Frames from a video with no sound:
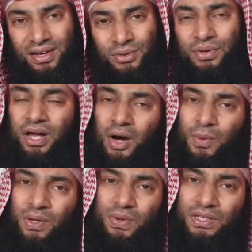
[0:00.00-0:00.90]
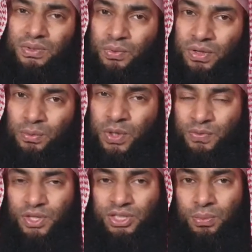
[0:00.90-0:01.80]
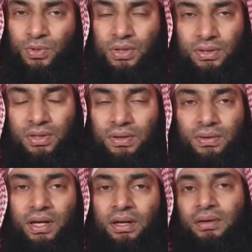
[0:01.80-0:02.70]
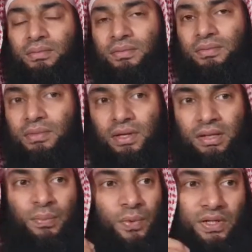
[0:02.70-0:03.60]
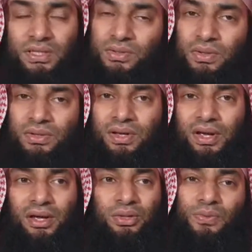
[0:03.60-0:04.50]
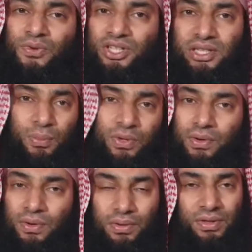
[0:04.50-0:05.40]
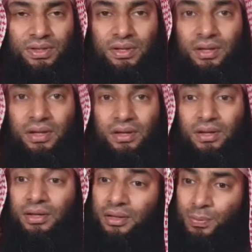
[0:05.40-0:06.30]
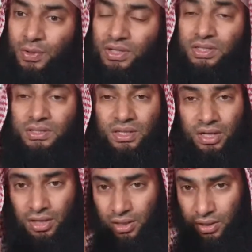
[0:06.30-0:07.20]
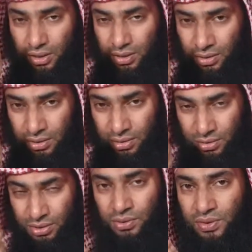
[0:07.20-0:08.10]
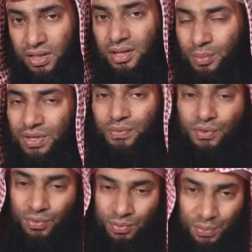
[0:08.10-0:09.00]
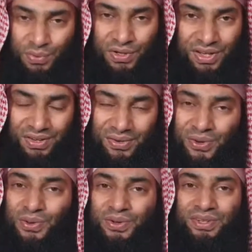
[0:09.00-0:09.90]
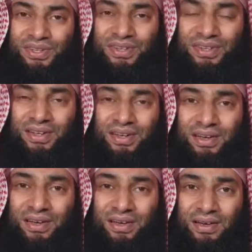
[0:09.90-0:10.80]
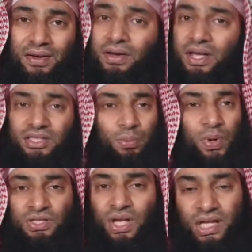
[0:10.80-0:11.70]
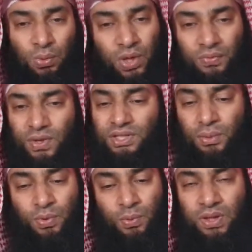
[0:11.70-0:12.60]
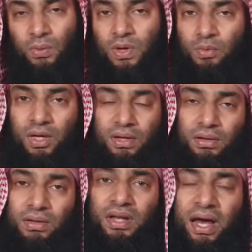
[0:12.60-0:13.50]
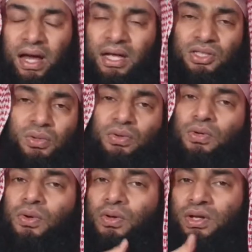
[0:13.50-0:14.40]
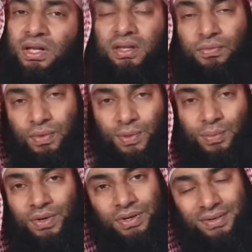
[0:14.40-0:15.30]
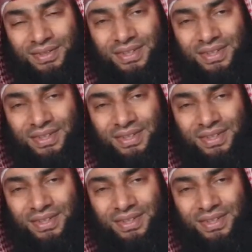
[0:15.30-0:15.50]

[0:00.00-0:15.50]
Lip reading: During how many weeks will we finish the book? Okay. The point is not to finish the book or not. The point is, did you get the benefit from the book or not? Okay, suppose that we finish the book within 1 week. Then I ask you, you know nothing from the book.